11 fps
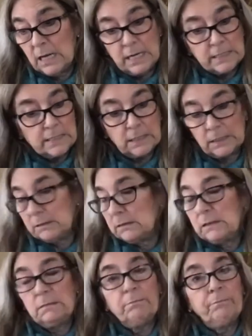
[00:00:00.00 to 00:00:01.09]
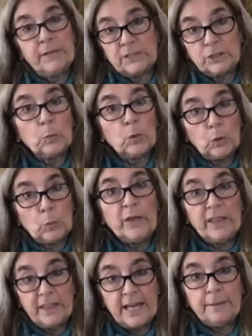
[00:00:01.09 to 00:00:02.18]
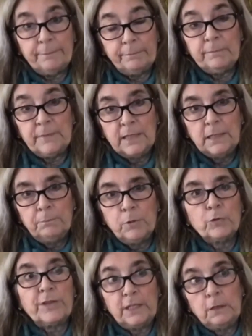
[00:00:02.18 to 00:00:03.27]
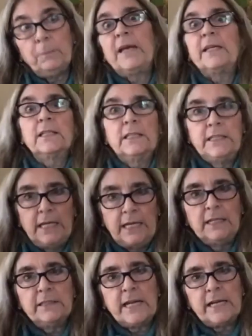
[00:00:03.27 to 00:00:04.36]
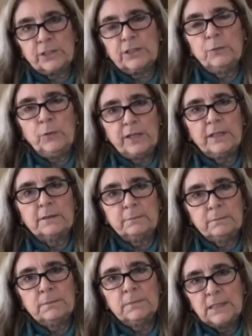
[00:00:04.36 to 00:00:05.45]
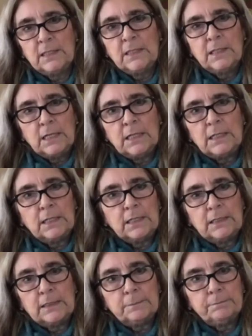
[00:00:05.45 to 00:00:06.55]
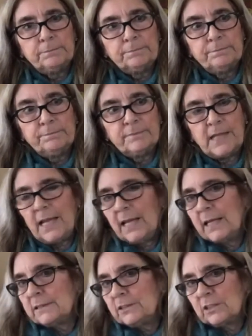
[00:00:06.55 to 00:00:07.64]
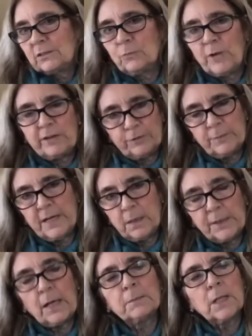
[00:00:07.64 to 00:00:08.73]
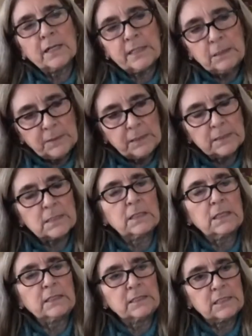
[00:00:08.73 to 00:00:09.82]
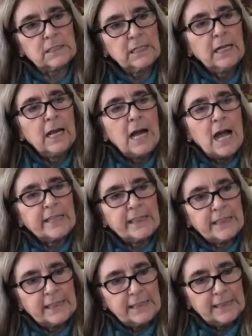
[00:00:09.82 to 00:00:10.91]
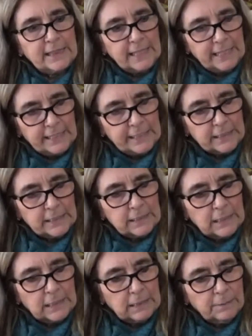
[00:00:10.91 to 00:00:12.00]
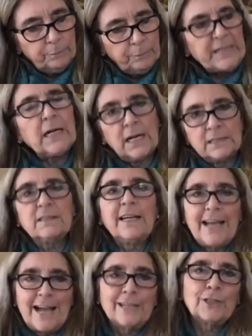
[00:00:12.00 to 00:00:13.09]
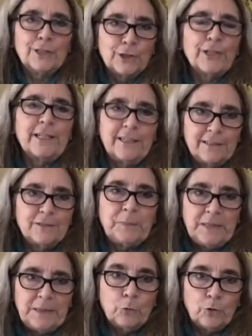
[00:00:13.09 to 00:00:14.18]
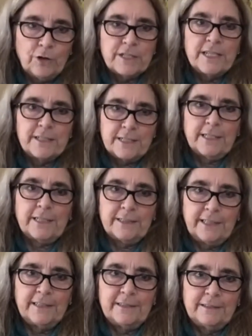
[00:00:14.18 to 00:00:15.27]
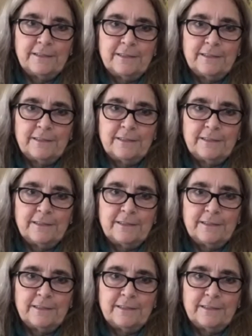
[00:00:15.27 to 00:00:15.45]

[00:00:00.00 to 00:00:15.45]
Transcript: did a bunch of work with them, both independently and actually with them. And just went from there. But I'm lucky because the thing I think, because I actually look at it as being more artistic than